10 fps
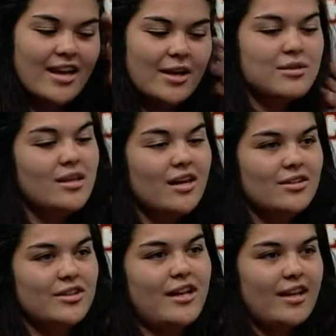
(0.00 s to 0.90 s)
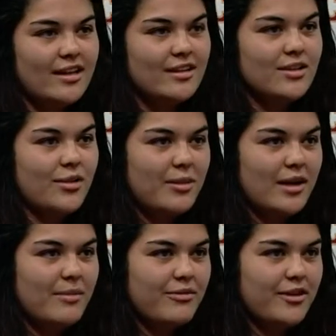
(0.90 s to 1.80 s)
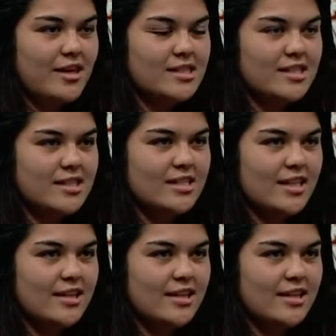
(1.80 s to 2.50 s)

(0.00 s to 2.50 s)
it was a lot of learning and growing up for us this year.